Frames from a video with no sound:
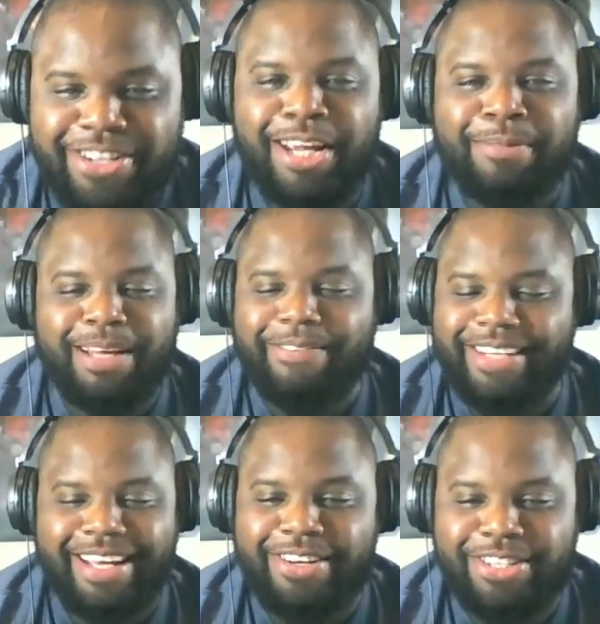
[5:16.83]
energy. I'm
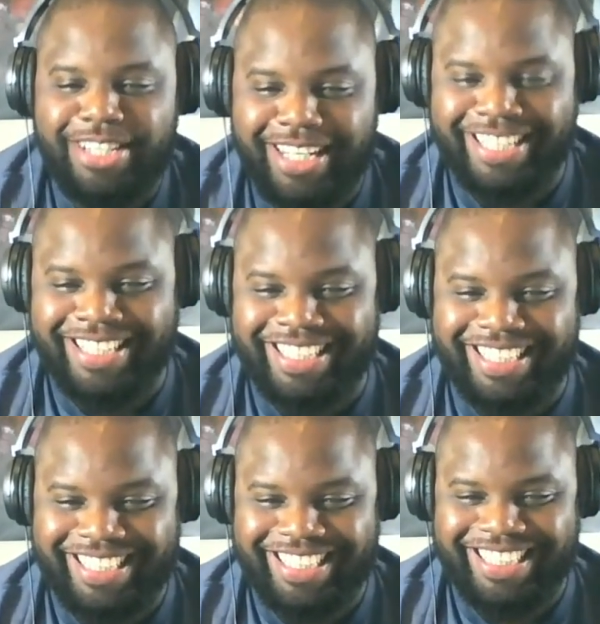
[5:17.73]
loving the energy.
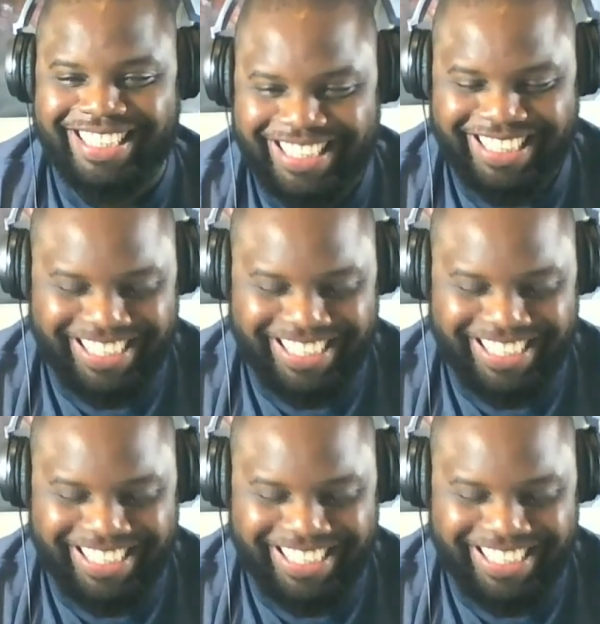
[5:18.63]
All right,